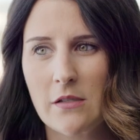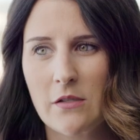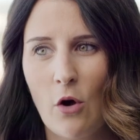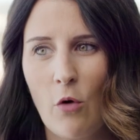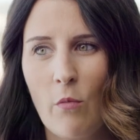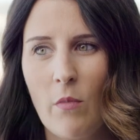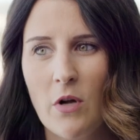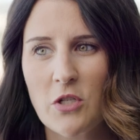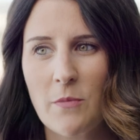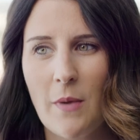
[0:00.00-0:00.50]

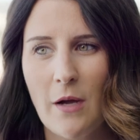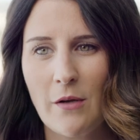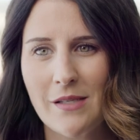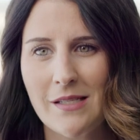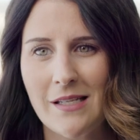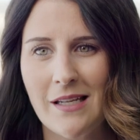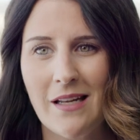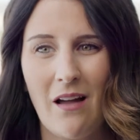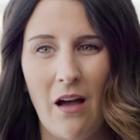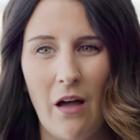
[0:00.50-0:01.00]
so much about
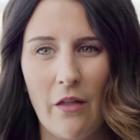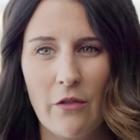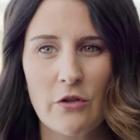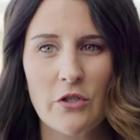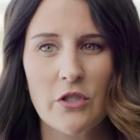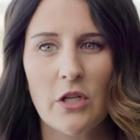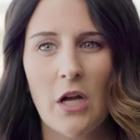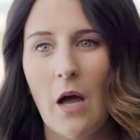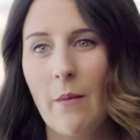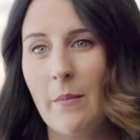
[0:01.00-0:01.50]
seeing
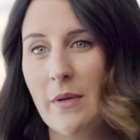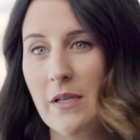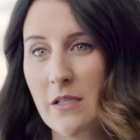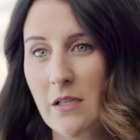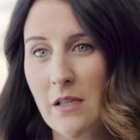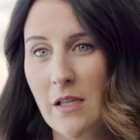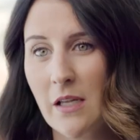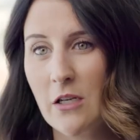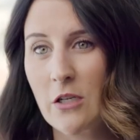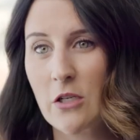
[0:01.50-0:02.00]
others come
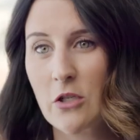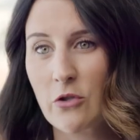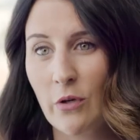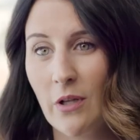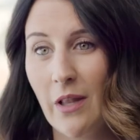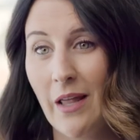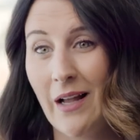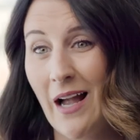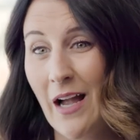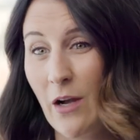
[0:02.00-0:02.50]
into the
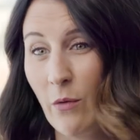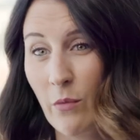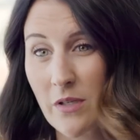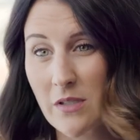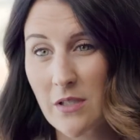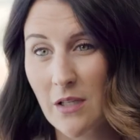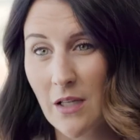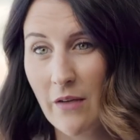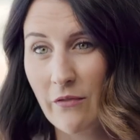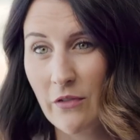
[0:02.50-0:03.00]
industry like I
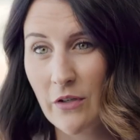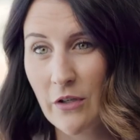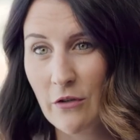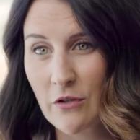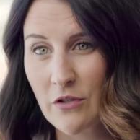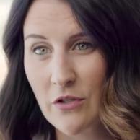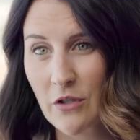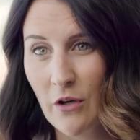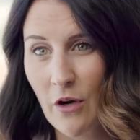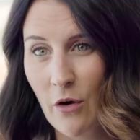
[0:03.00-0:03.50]
was 11
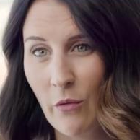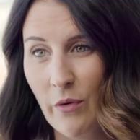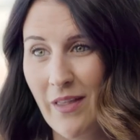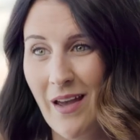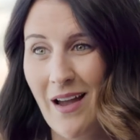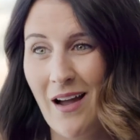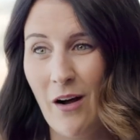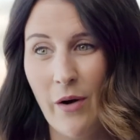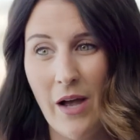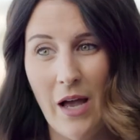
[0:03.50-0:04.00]
years ago
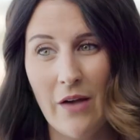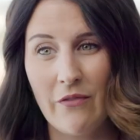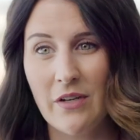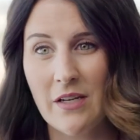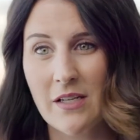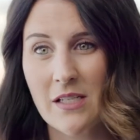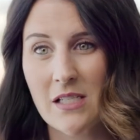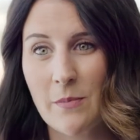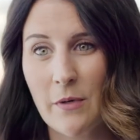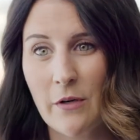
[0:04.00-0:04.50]
without
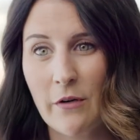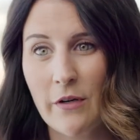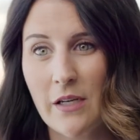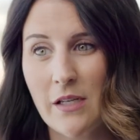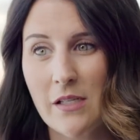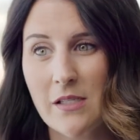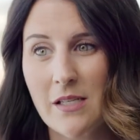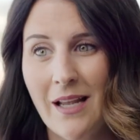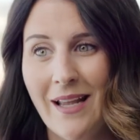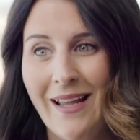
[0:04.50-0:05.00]
having
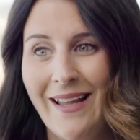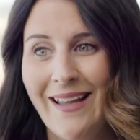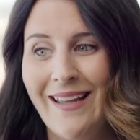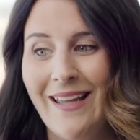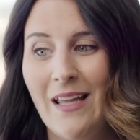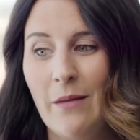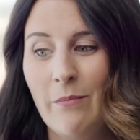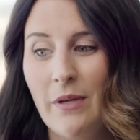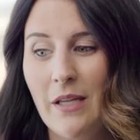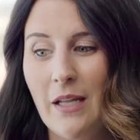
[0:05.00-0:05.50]
experience
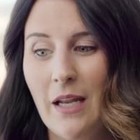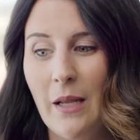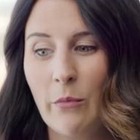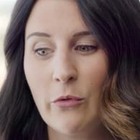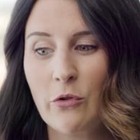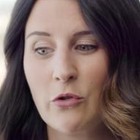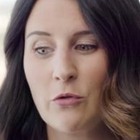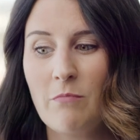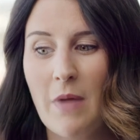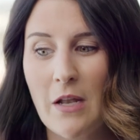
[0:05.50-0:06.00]
and being
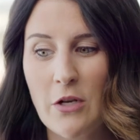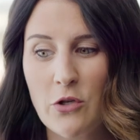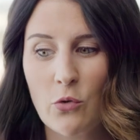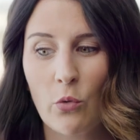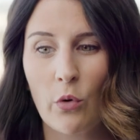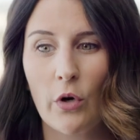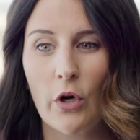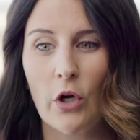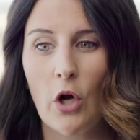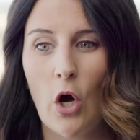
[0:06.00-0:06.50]
able to
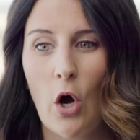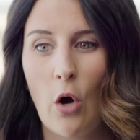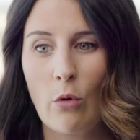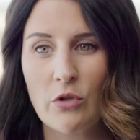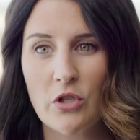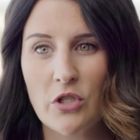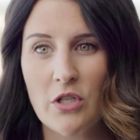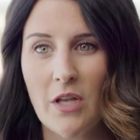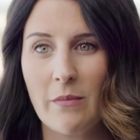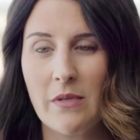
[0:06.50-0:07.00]
mentor and
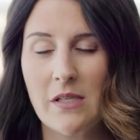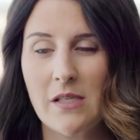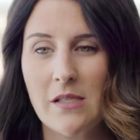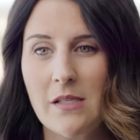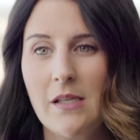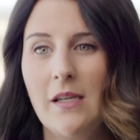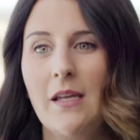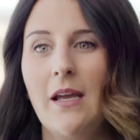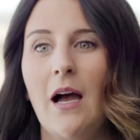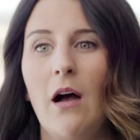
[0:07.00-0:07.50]
coach them and
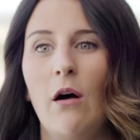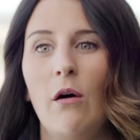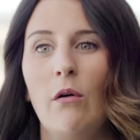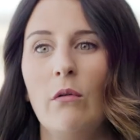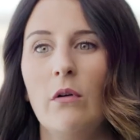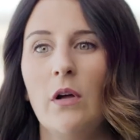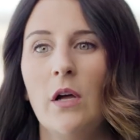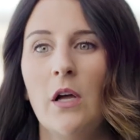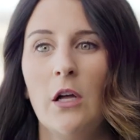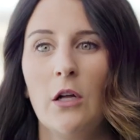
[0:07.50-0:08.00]
see
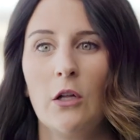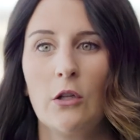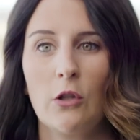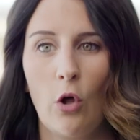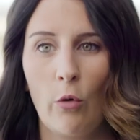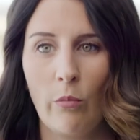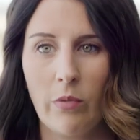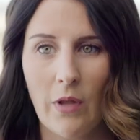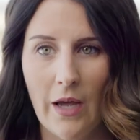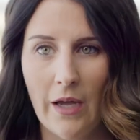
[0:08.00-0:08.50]
how
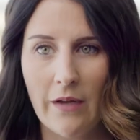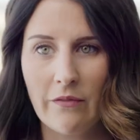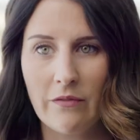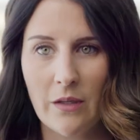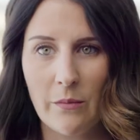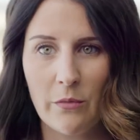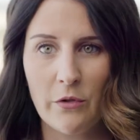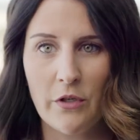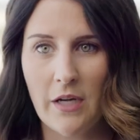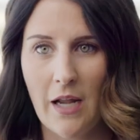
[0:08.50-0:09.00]
Globe Life,
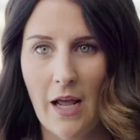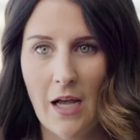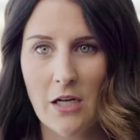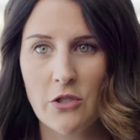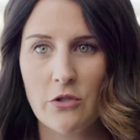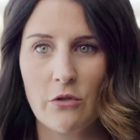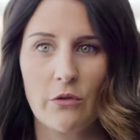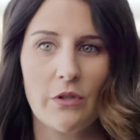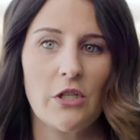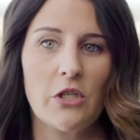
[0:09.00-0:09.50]
Liberty
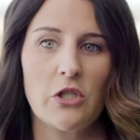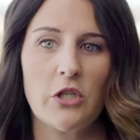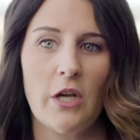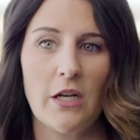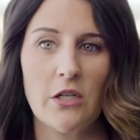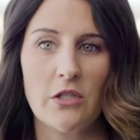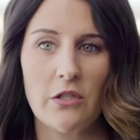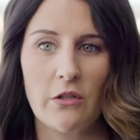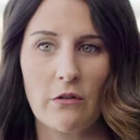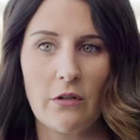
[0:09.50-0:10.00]
National can
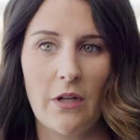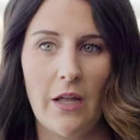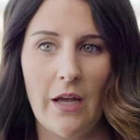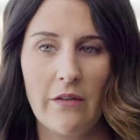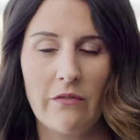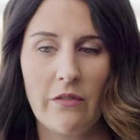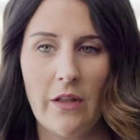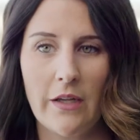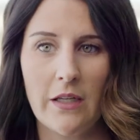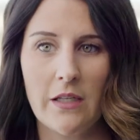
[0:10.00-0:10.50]
change their
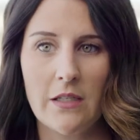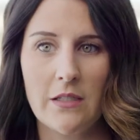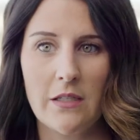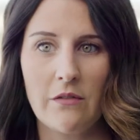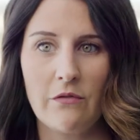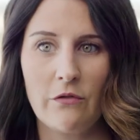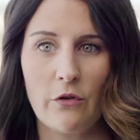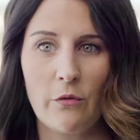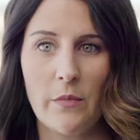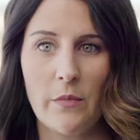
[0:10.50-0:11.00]
life like it did for